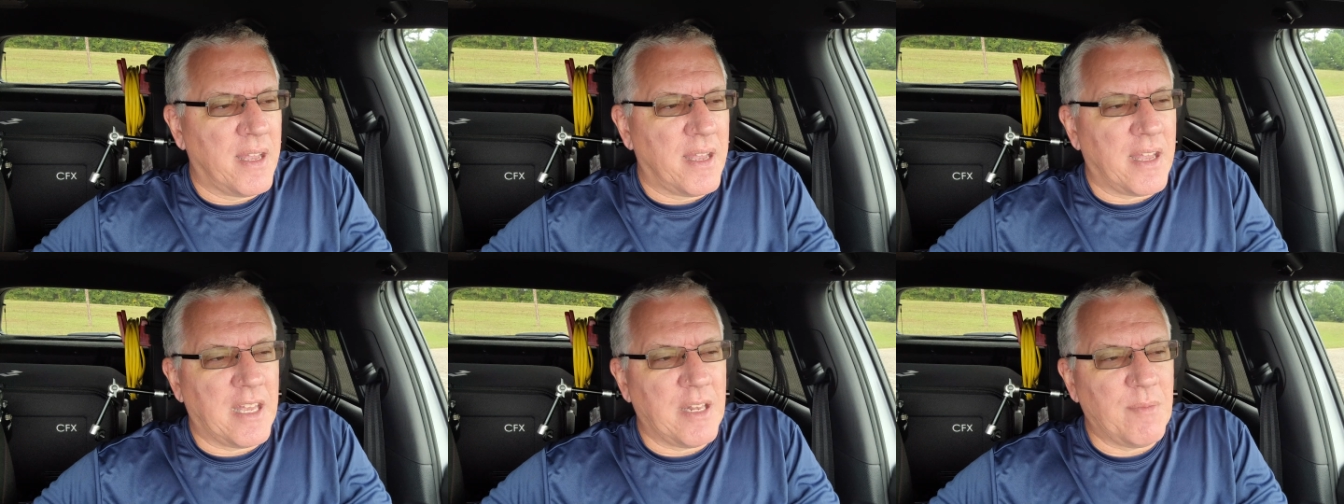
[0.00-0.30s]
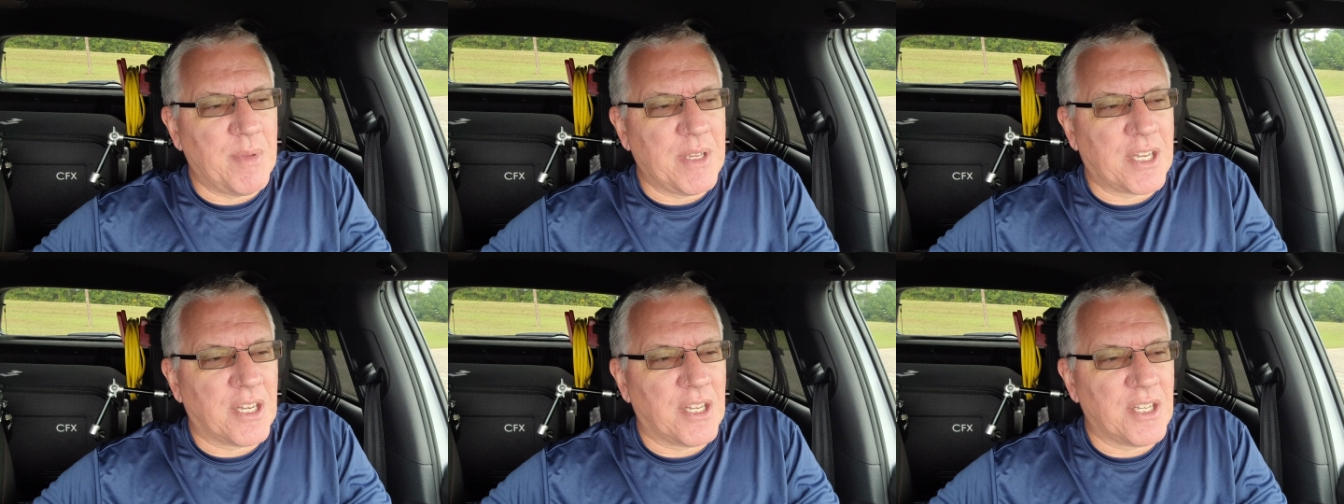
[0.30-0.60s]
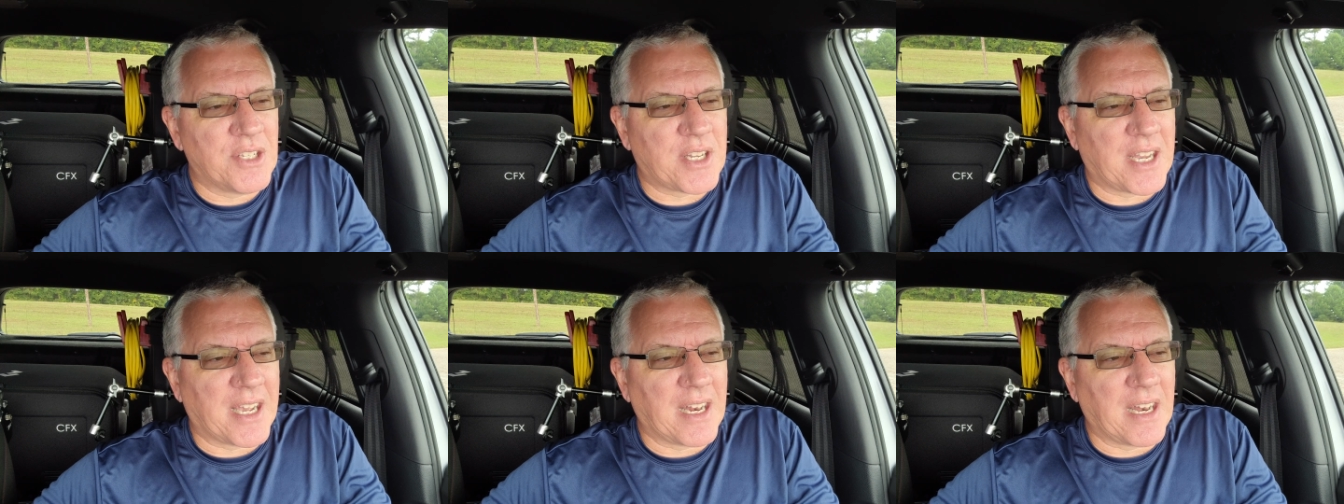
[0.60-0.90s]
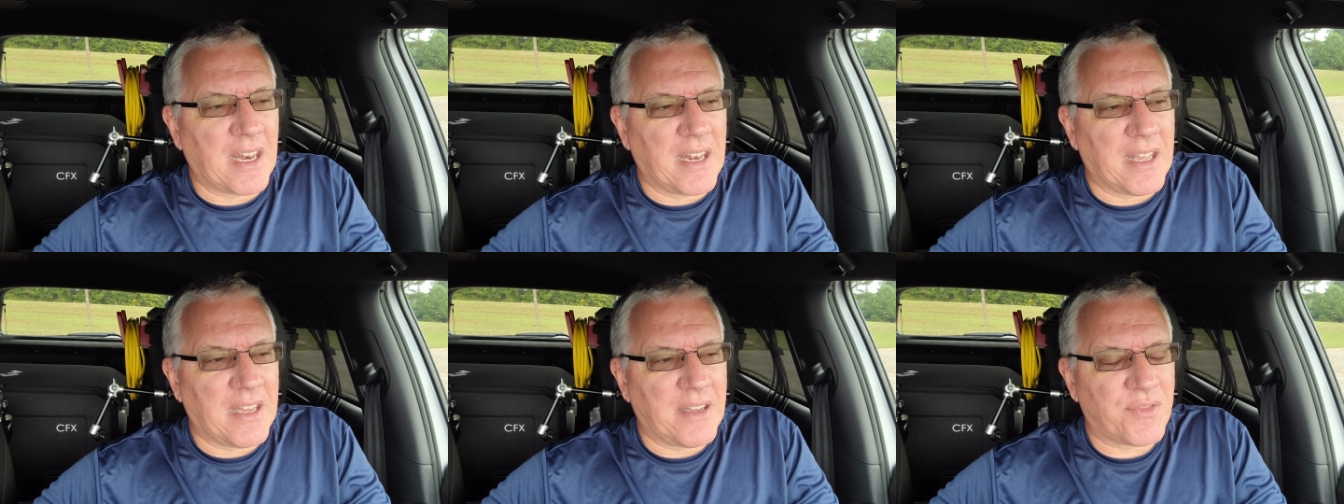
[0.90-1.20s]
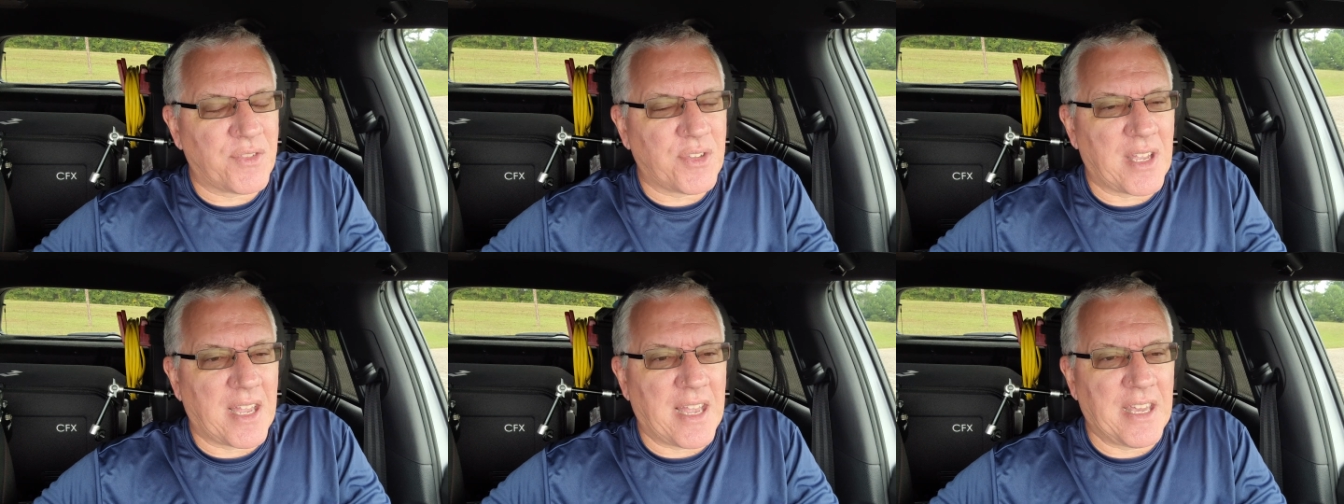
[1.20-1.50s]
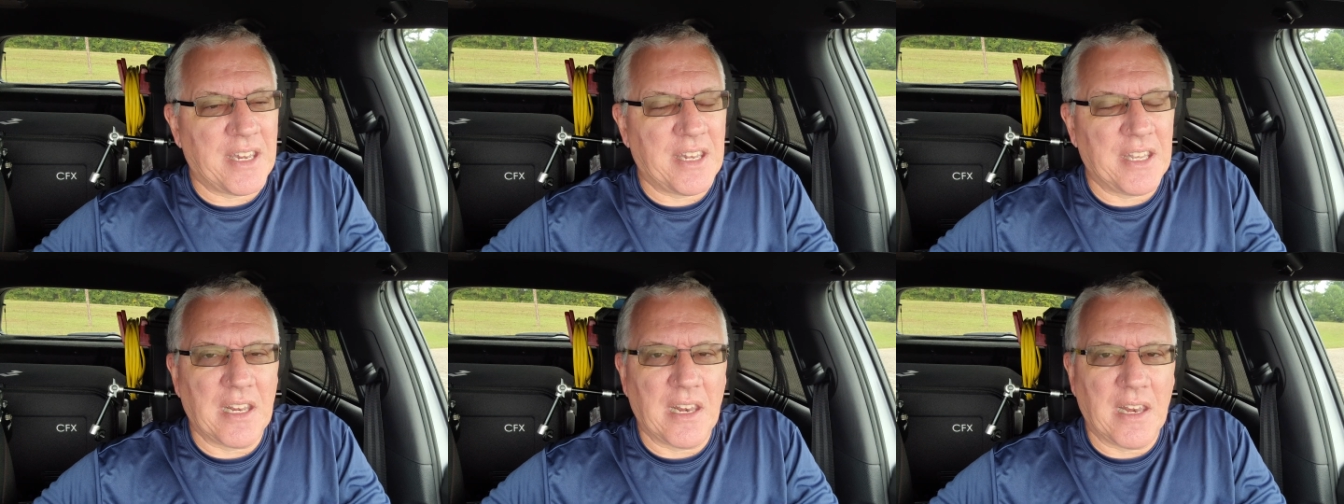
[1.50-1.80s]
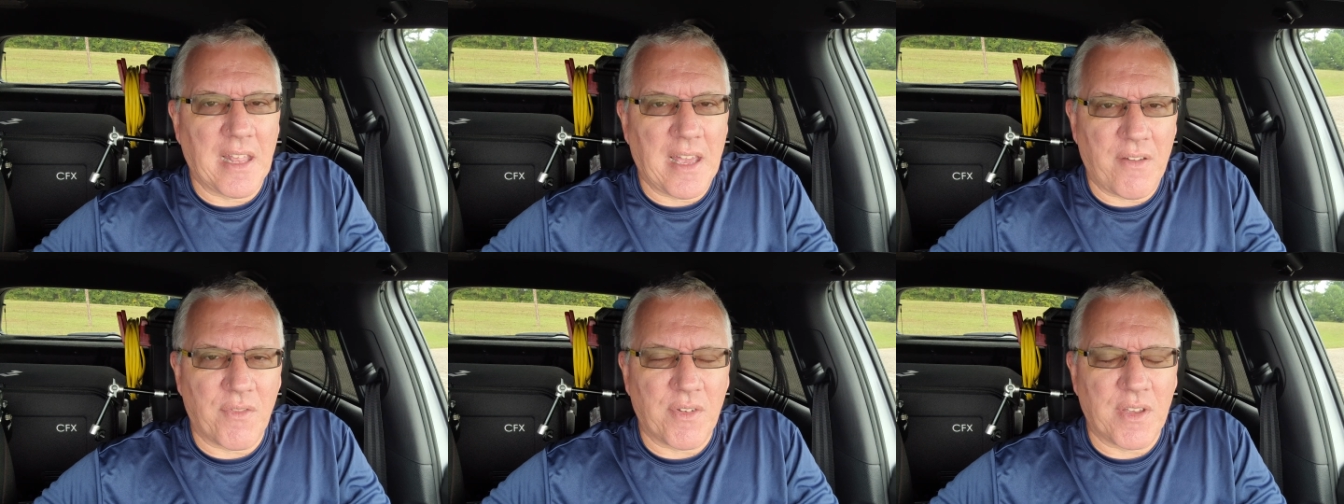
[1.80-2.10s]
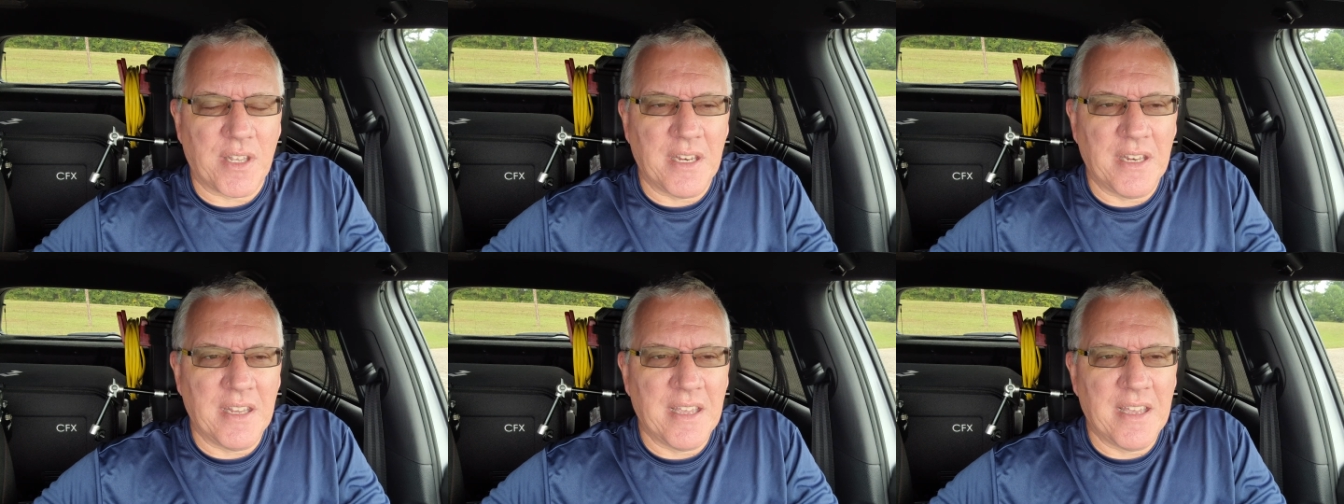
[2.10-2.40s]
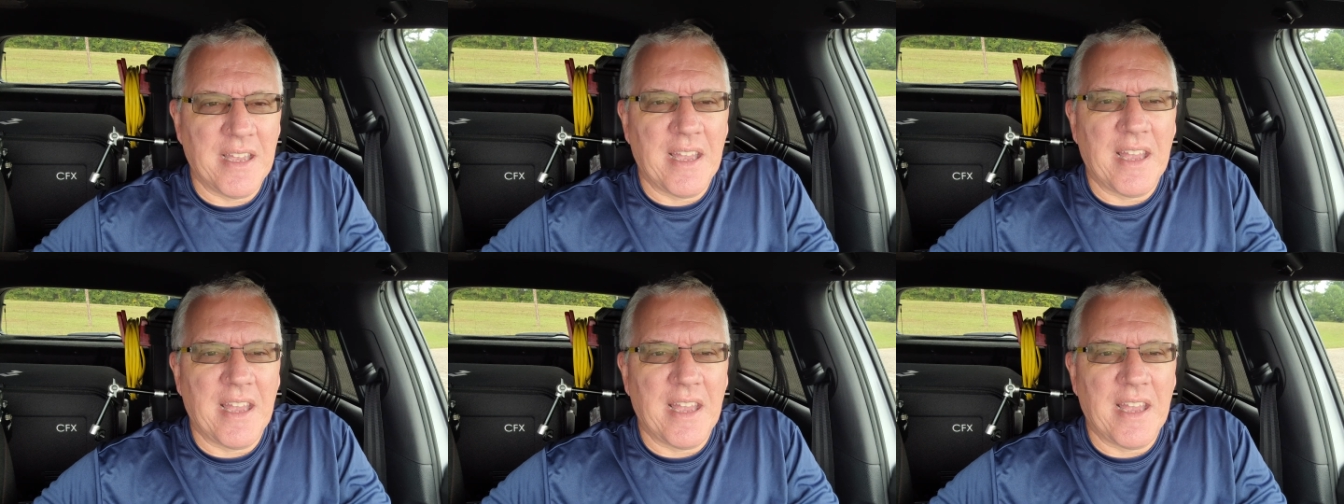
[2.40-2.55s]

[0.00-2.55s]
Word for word: And because I left at 11